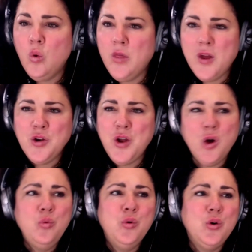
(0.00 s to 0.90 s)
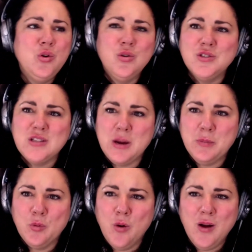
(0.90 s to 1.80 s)
Well, there are no rules.
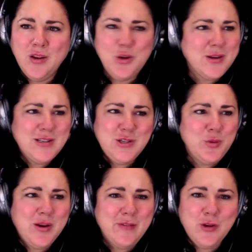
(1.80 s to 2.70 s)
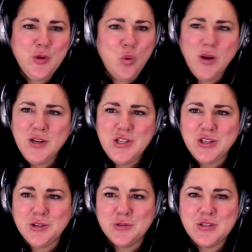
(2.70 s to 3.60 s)
Number one, you can do whatever you want to
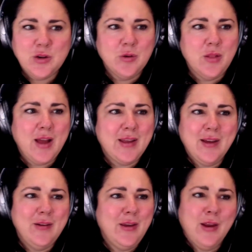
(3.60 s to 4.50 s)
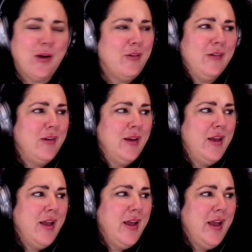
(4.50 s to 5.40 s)
do. So, like,
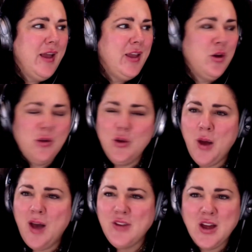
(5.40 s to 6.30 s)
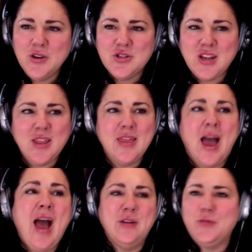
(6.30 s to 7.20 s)
you have to understand
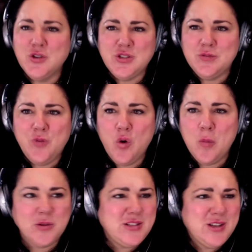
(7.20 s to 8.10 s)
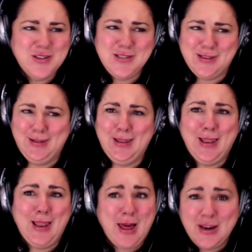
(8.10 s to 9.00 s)
that first and foremost. There is a
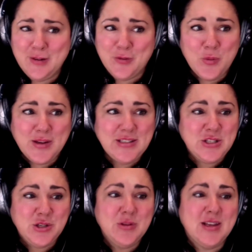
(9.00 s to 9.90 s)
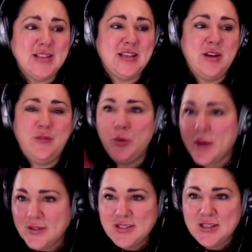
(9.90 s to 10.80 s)
lot of different ways to do this. And if you
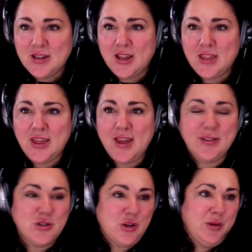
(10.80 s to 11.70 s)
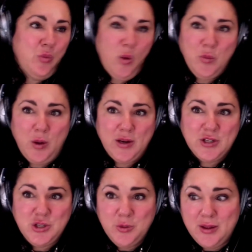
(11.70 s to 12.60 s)
instantly think there's only one way
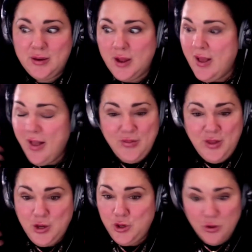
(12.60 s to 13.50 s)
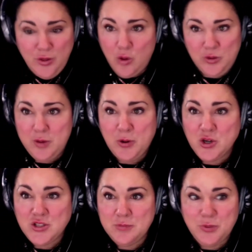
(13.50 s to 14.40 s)
to do it, then you're the only
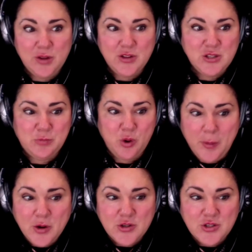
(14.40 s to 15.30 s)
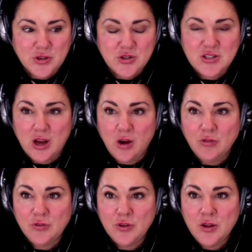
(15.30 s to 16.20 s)
person putting those parameters on yourself.